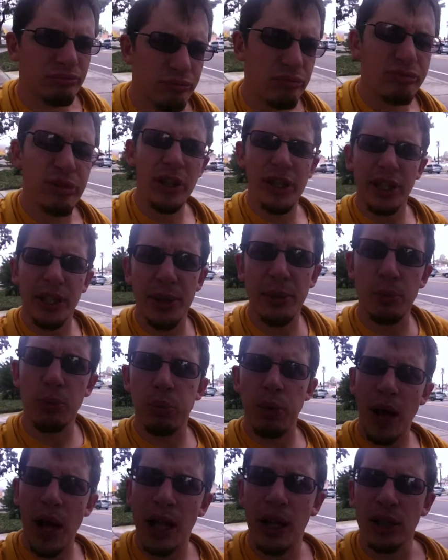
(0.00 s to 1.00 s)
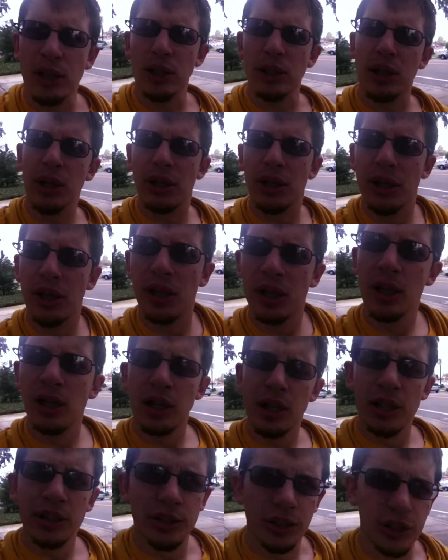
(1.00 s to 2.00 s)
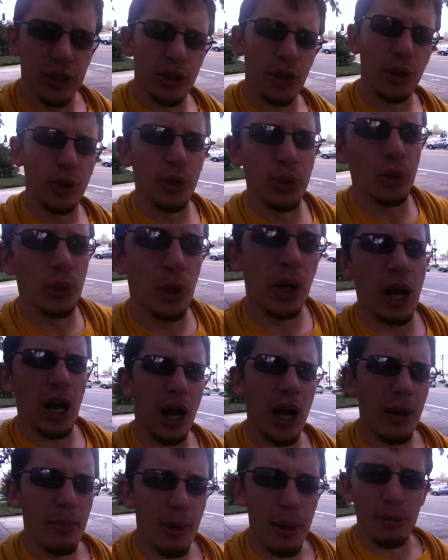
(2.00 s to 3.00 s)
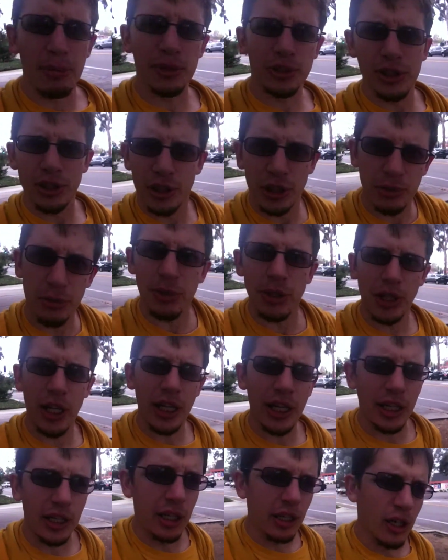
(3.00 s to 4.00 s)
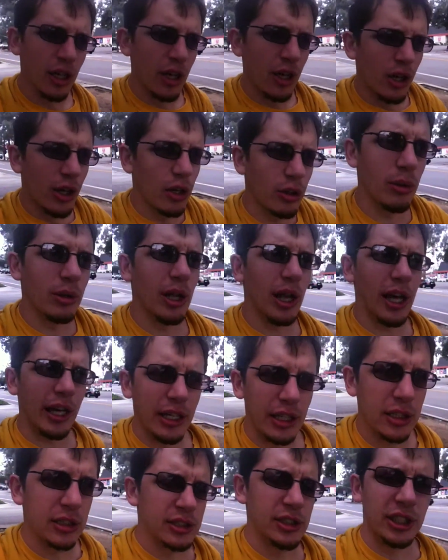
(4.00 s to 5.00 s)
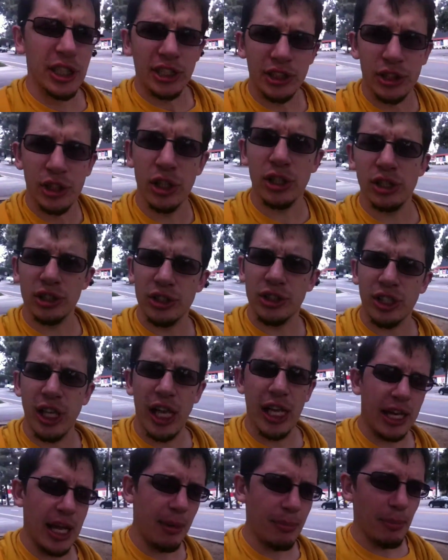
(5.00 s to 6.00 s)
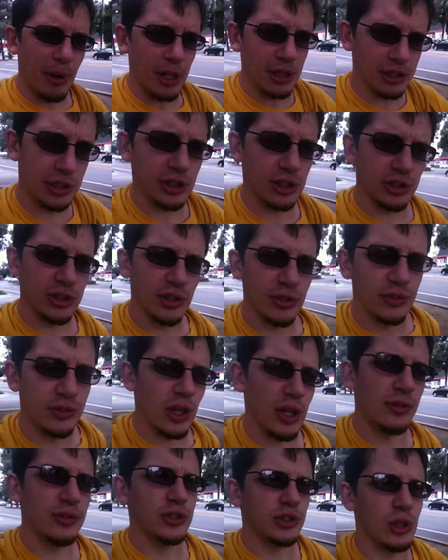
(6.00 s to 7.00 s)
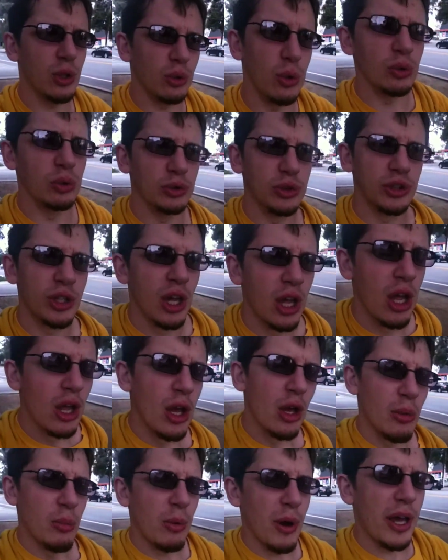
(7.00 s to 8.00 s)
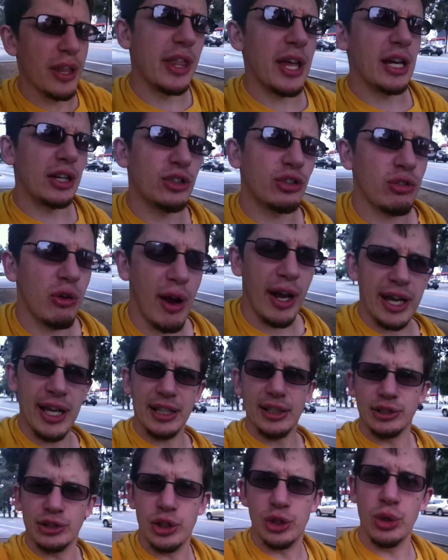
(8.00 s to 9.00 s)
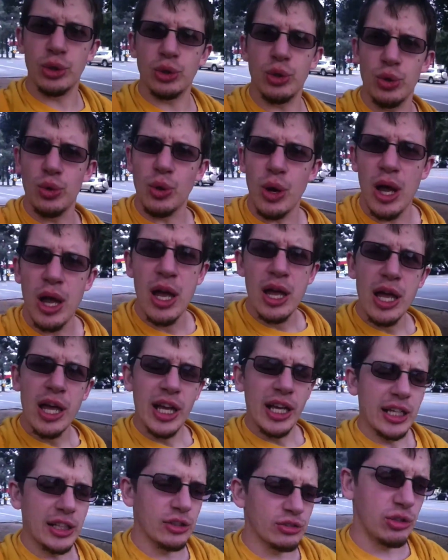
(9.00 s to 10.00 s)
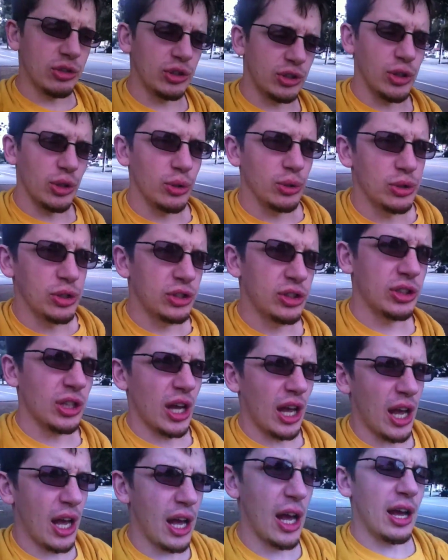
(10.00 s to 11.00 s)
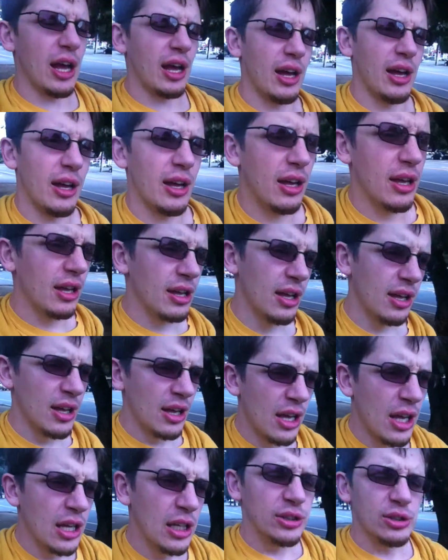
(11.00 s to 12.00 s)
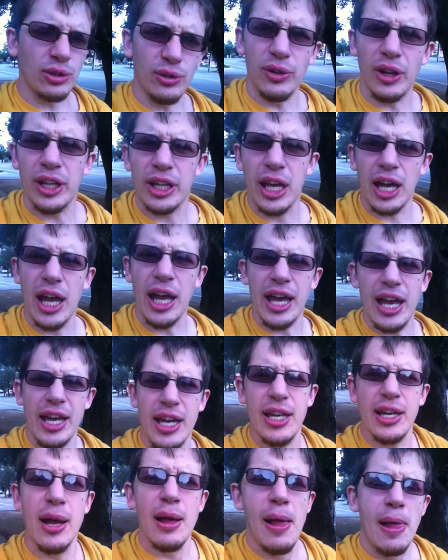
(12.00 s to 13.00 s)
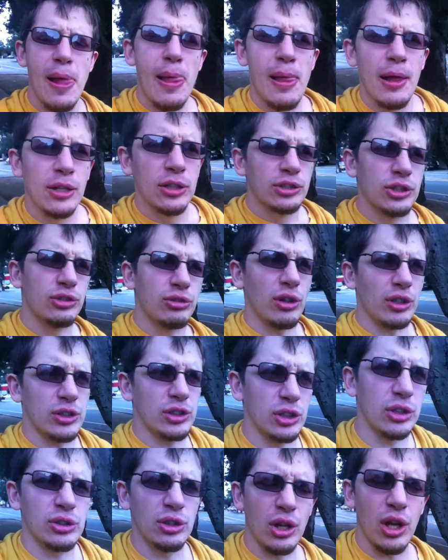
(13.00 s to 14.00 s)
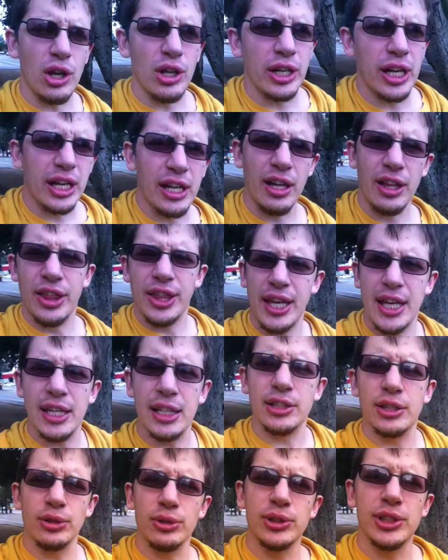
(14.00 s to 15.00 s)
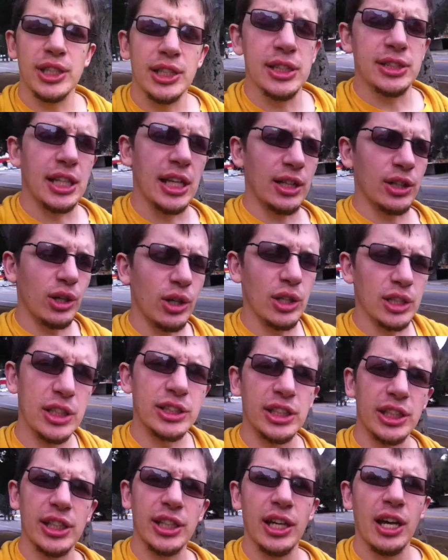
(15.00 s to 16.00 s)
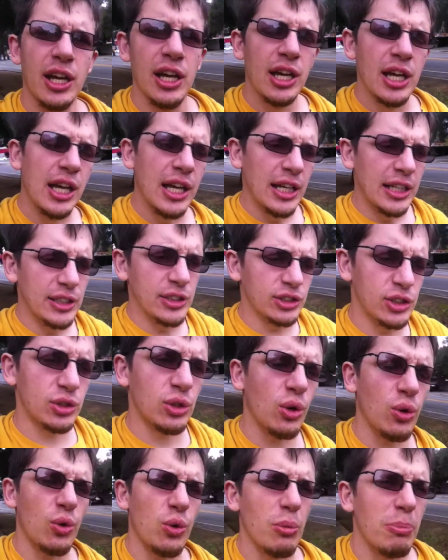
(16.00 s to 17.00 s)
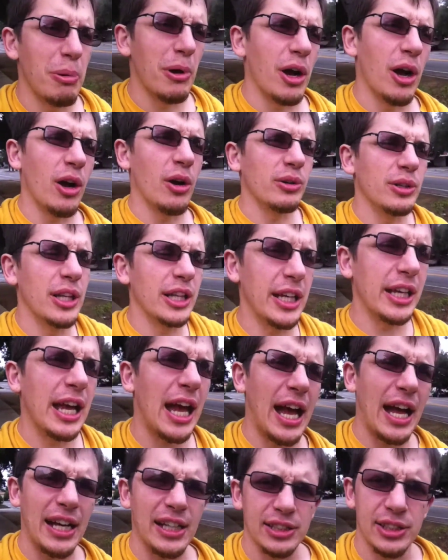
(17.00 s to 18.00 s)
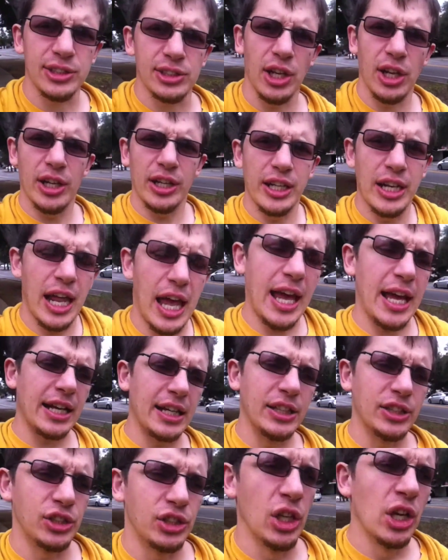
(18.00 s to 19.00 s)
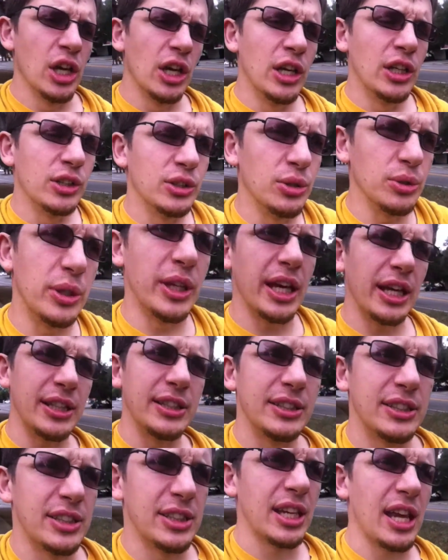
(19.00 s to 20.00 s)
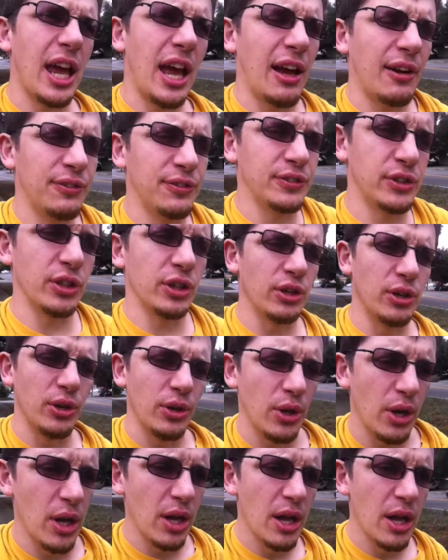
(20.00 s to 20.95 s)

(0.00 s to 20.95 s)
really well-to-do members of the community who are like teachers and headmasters of schools, where they're trying to introduce sort of like a structured learning thing using technology in school, but only at a certain age do kids have to